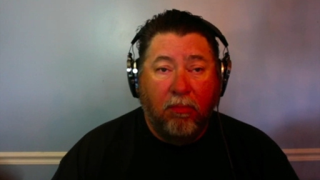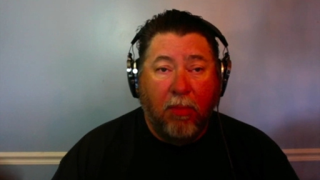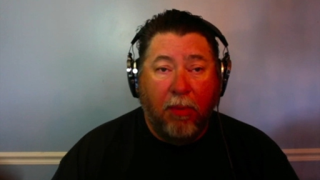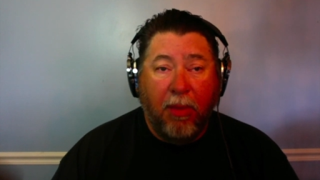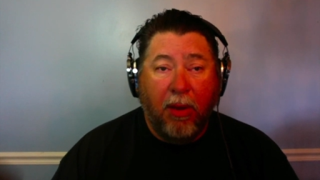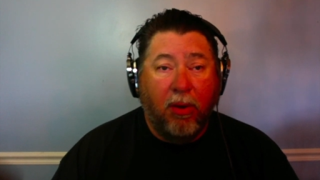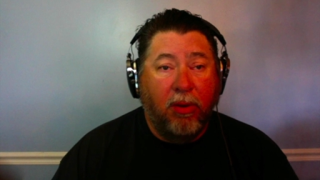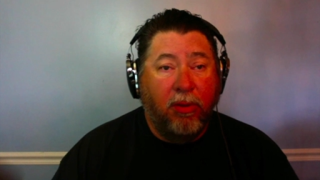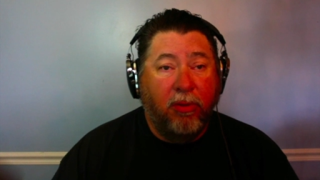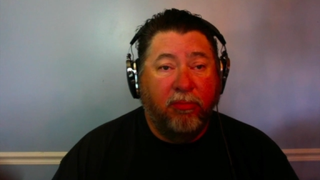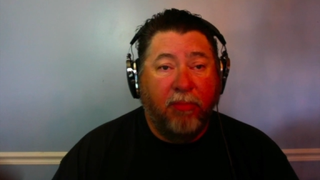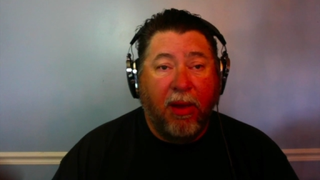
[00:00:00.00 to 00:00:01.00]
I'm not going to
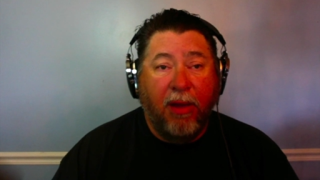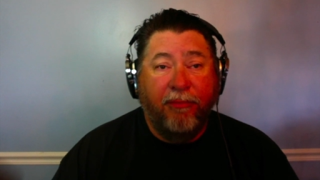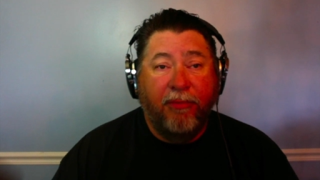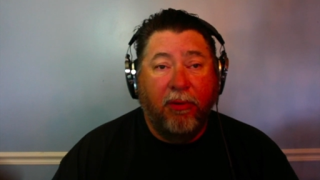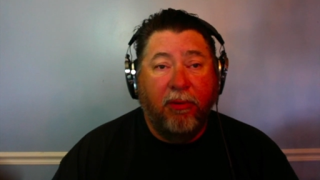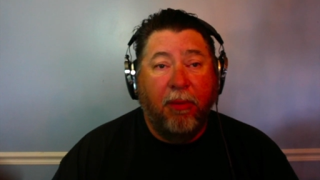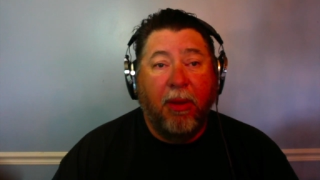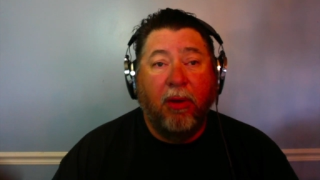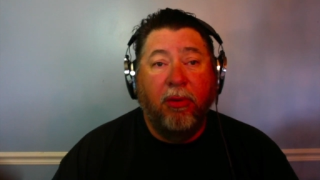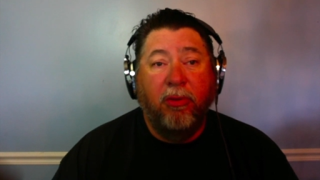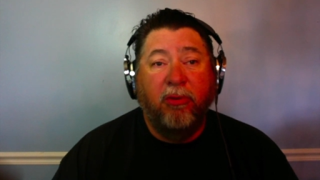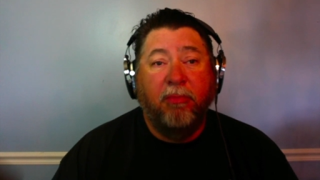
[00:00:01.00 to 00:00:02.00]
use my iPhone. I'm not
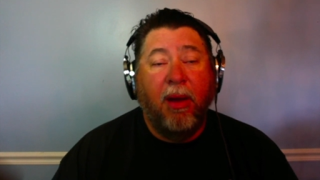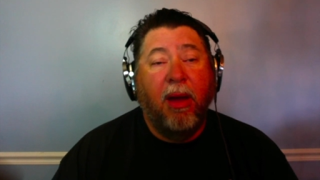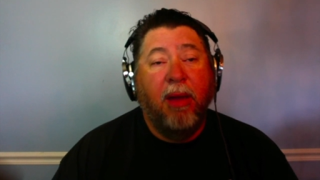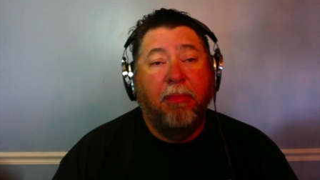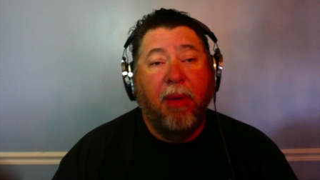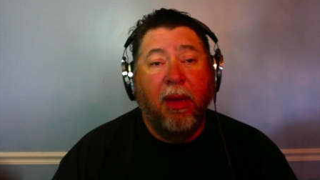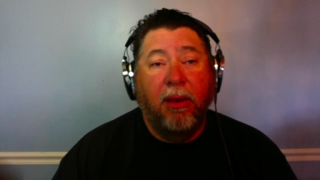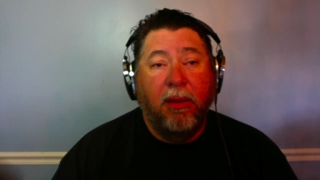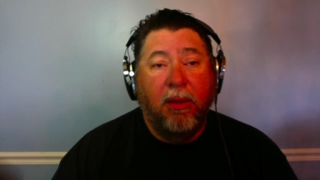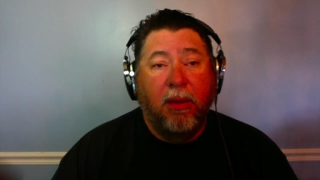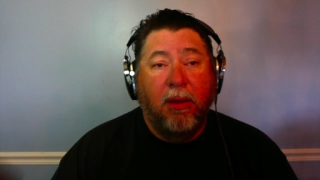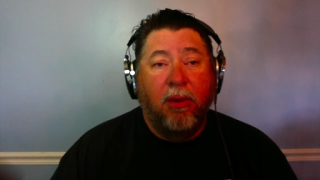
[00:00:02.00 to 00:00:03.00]
going to use my iPad
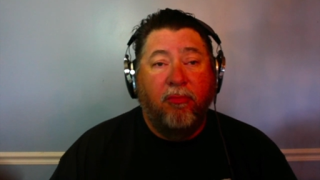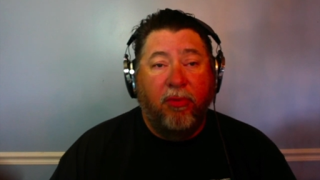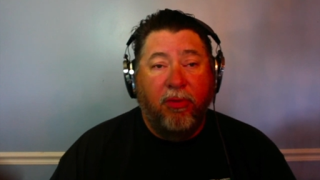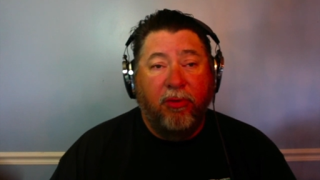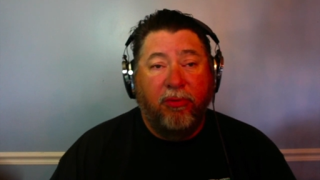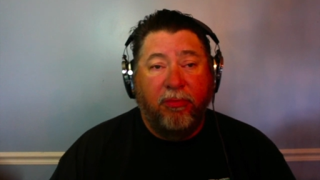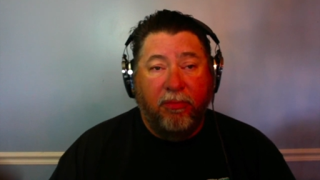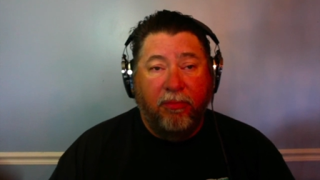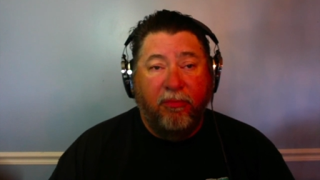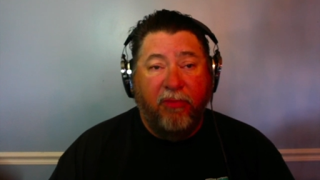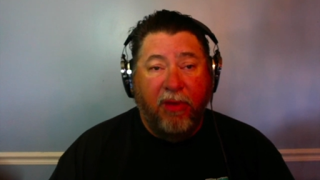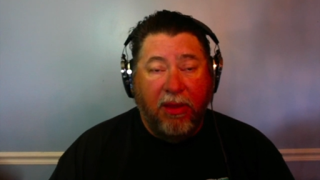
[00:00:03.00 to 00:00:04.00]
for this
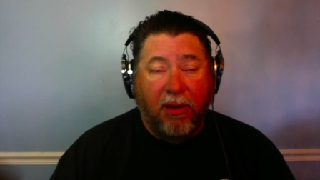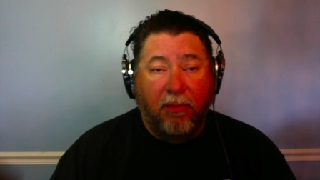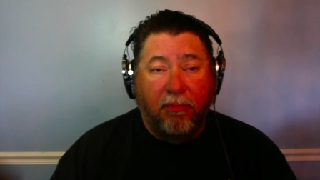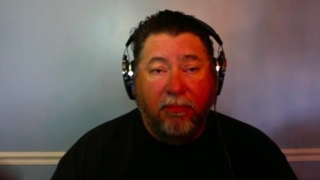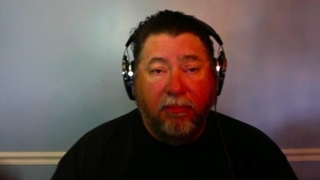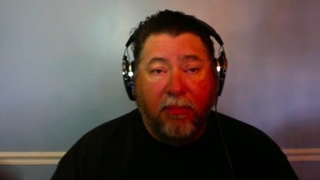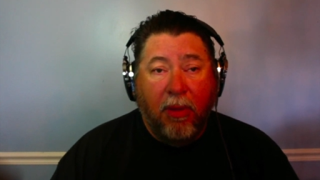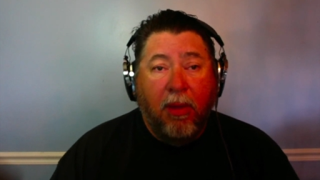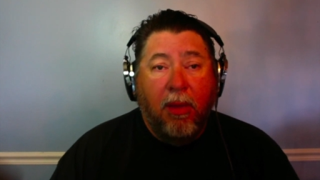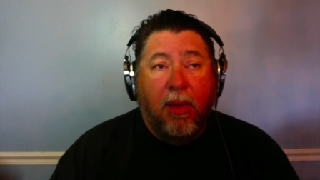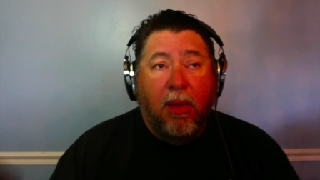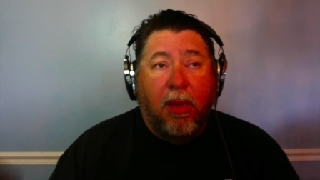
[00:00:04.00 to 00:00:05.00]
video.
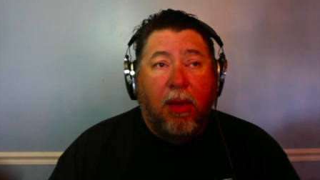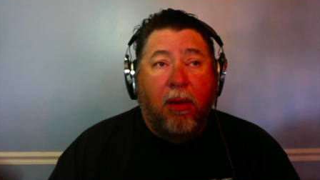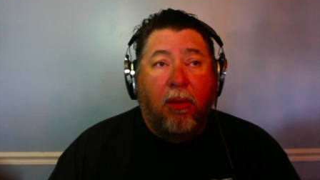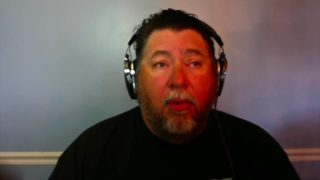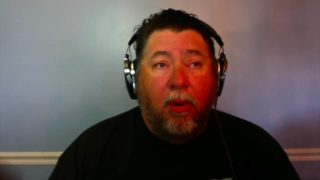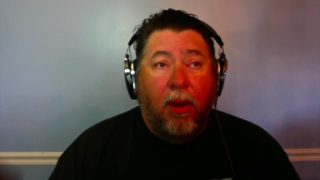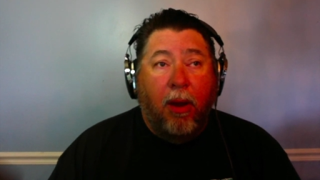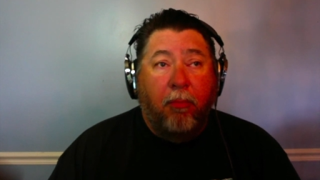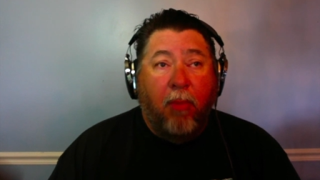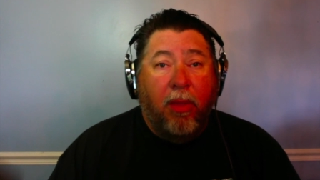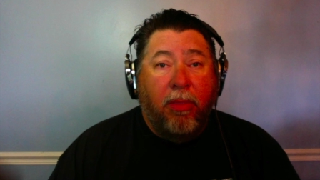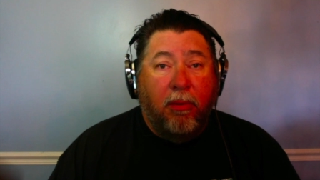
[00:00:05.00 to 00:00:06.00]
I'm
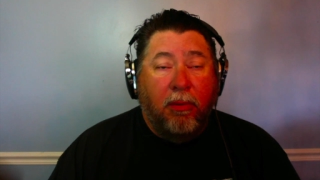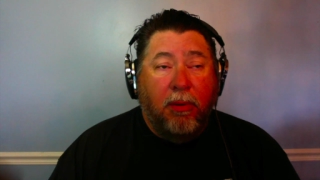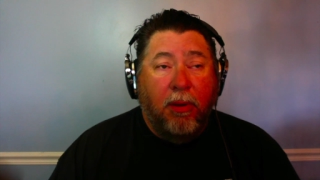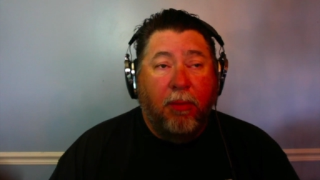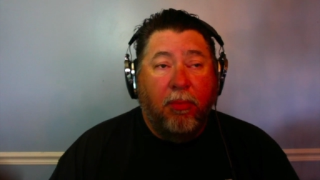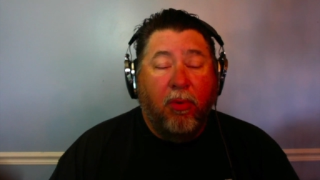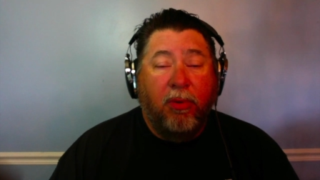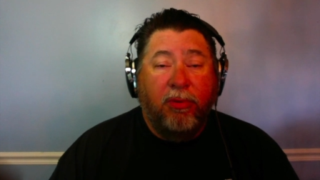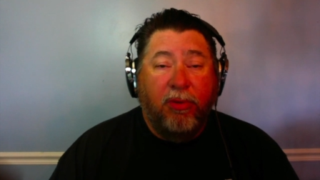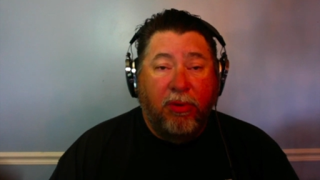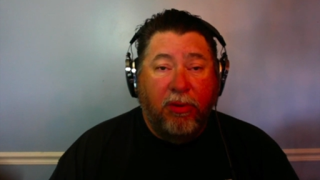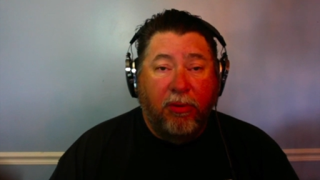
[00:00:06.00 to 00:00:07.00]
rather I'm going
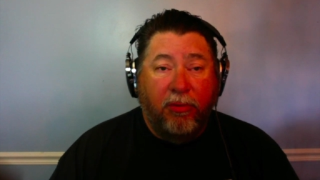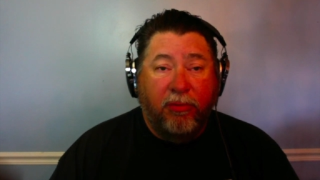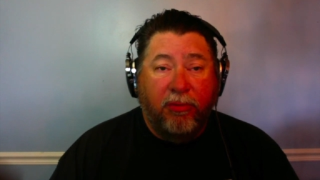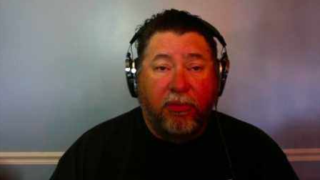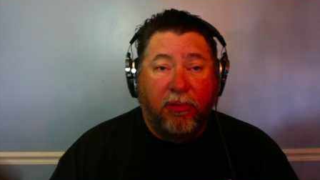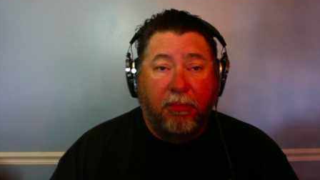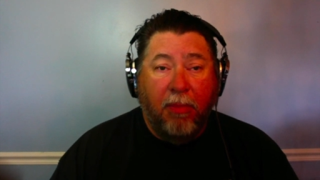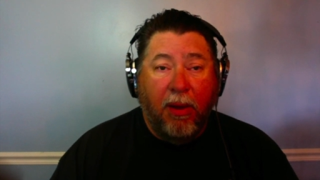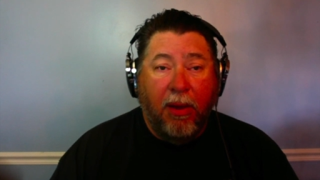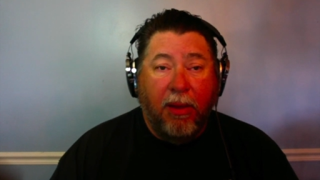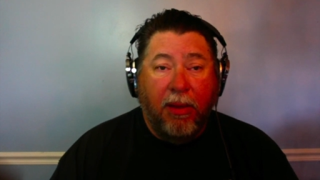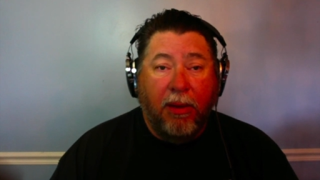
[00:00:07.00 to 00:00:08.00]
to use
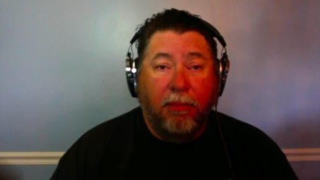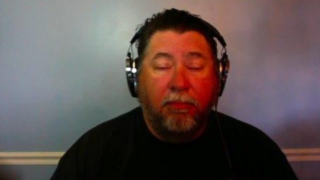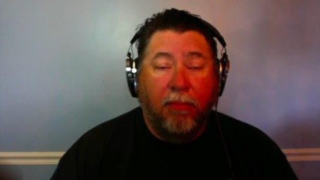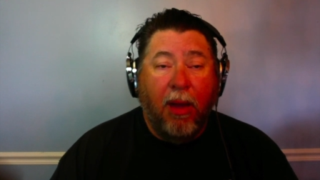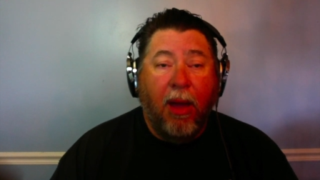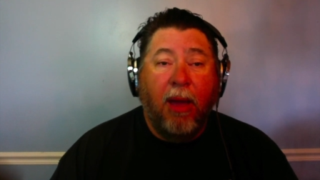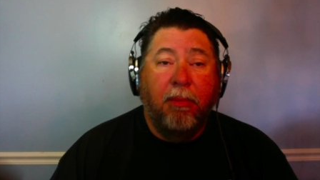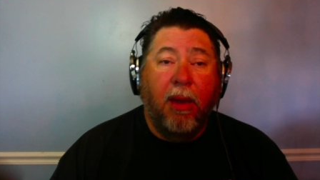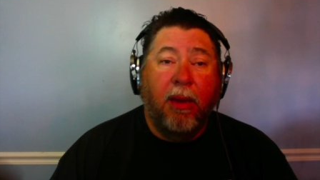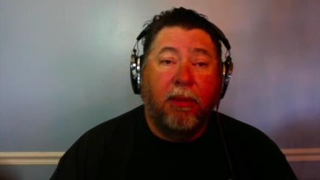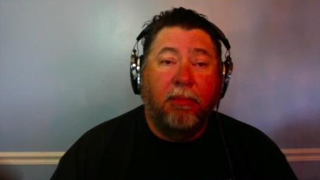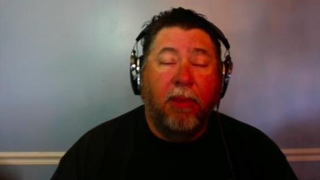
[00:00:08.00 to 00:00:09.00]
my uh, my
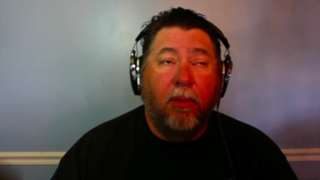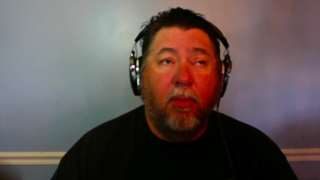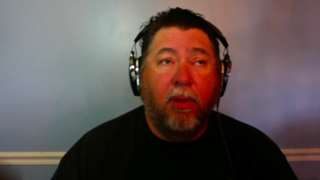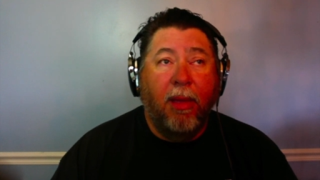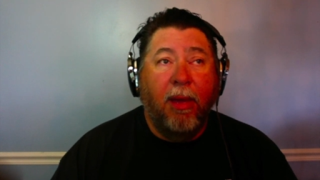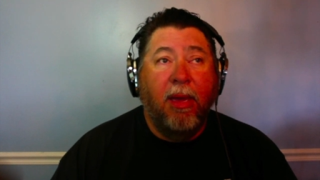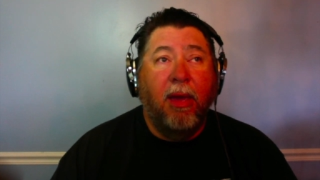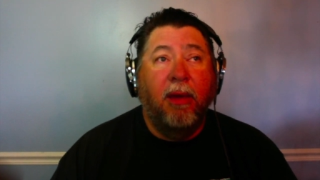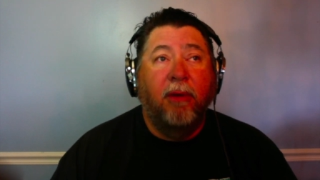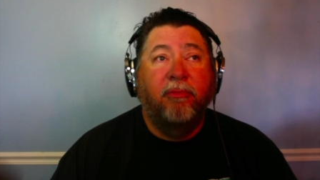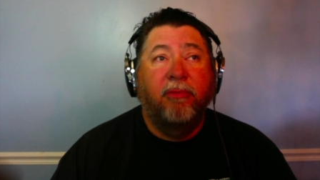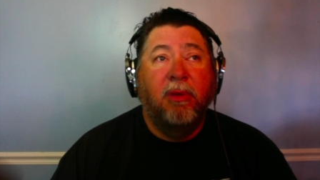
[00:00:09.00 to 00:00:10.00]
iMac. Now what I
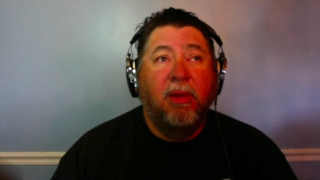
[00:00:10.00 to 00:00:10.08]
have